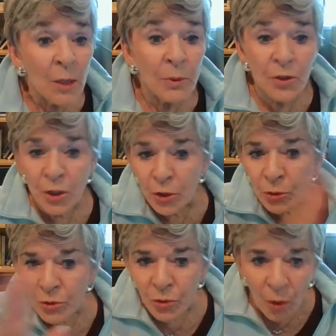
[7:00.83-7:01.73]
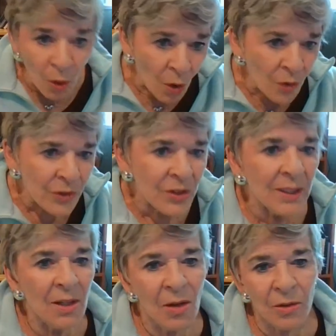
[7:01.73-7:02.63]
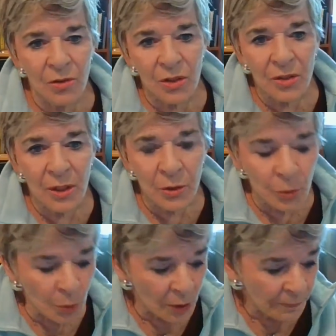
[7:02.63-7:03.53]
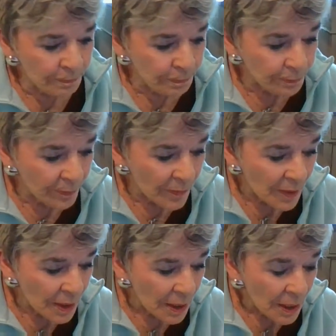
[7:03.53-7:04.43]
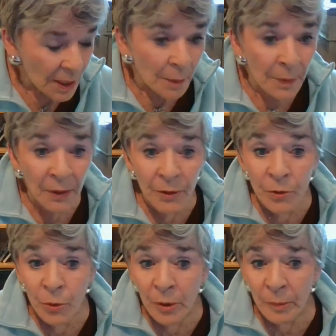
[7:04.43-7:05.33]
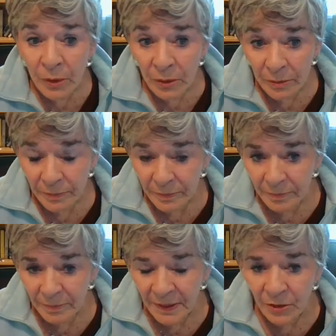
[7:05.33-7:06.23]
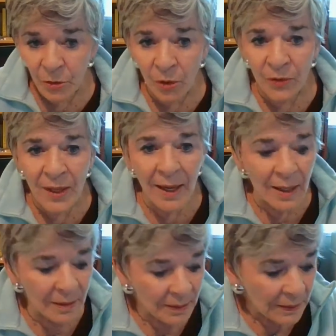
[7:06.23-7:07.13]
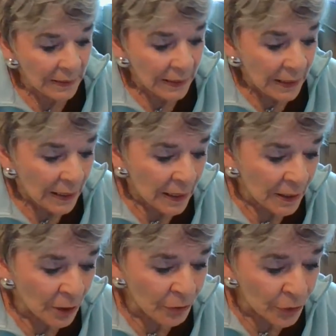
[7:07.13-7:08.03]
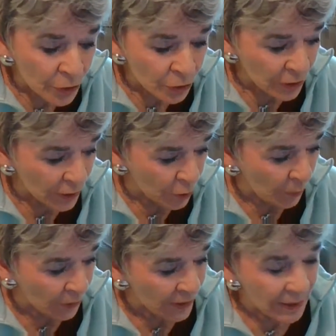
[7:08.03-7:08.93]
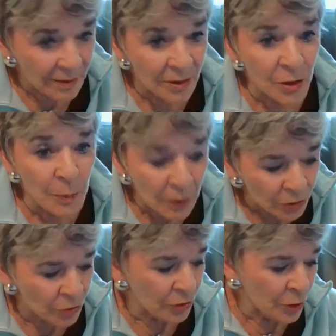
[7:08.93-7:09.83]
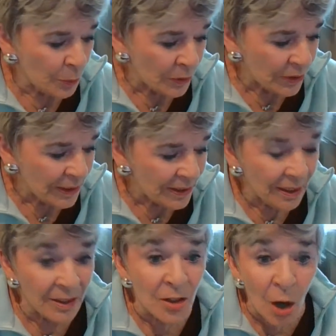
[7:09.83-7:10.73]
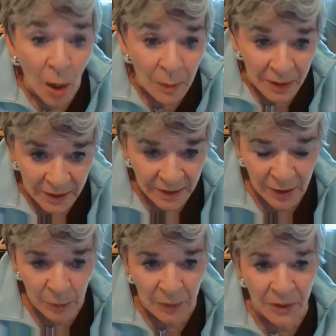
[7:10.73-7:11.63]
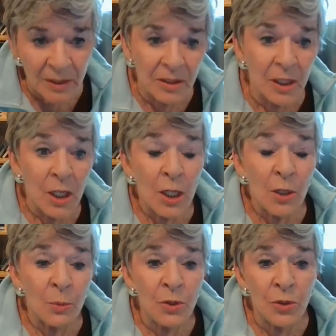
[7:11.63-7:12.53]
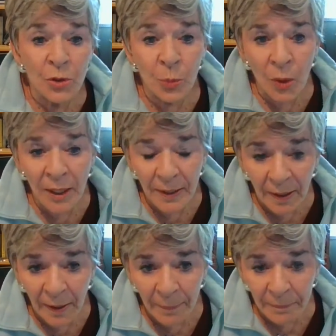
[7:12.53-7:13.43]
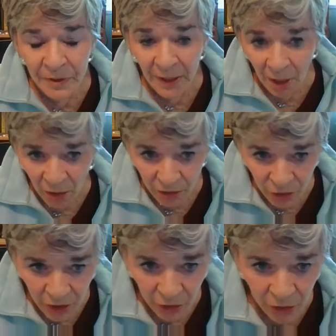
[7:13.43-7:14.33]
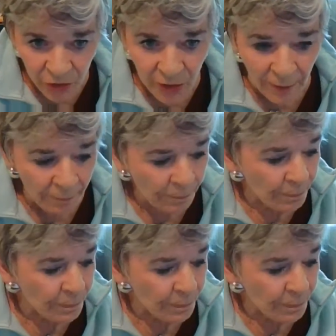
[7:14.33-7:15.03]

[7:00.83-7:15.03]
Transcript: which includes all the psychologies into one. Paranormal, it's called that. Conversion experience, a spiritual experience, an anomalous experience, which is what psychology calls them,